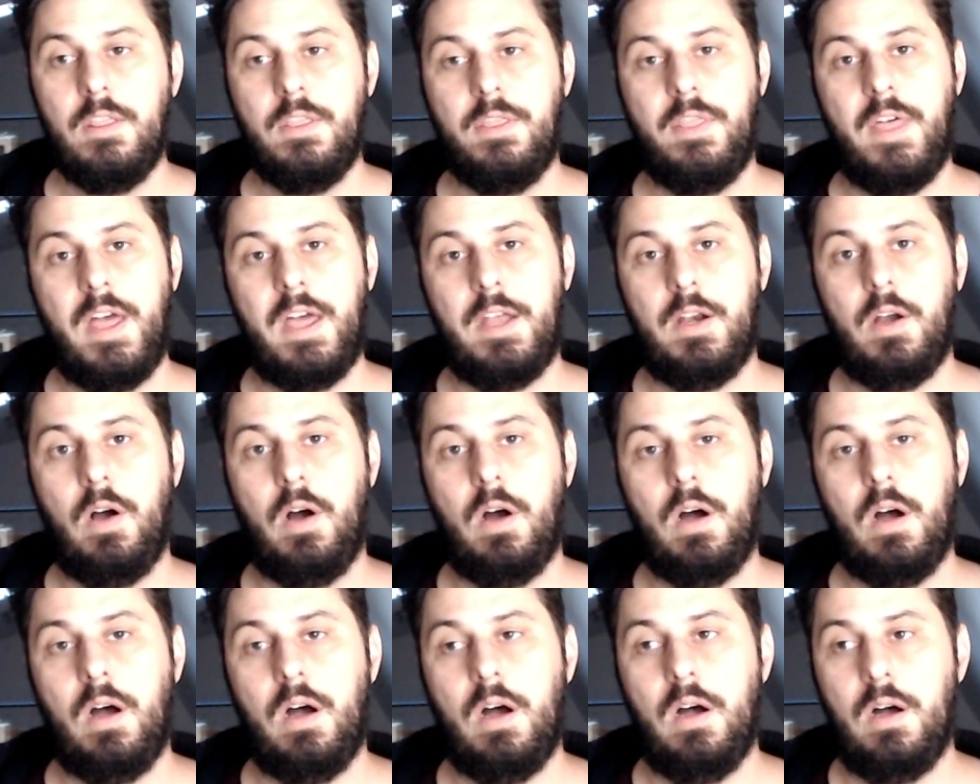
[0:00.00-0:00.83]
that
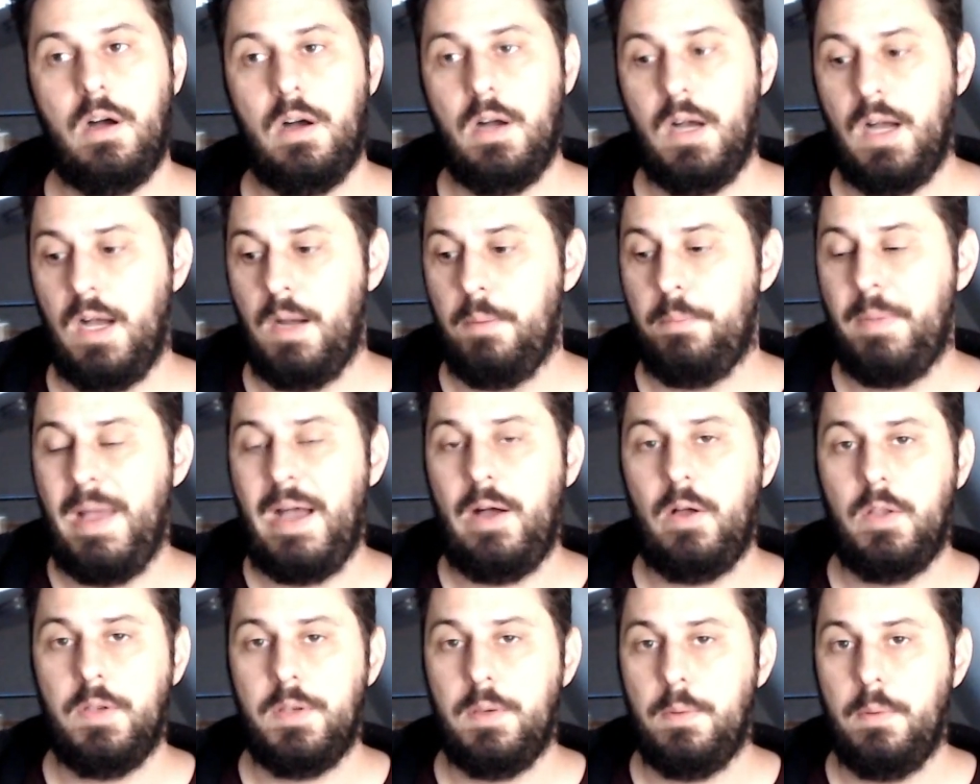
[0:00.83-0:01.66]

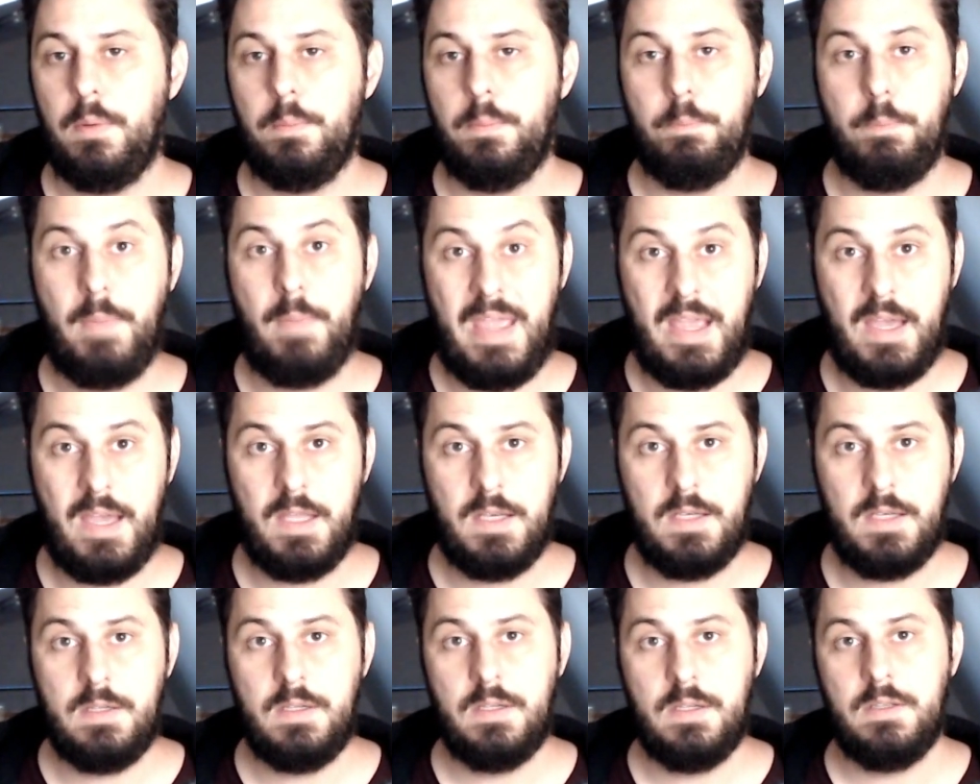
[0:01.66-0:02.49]
about man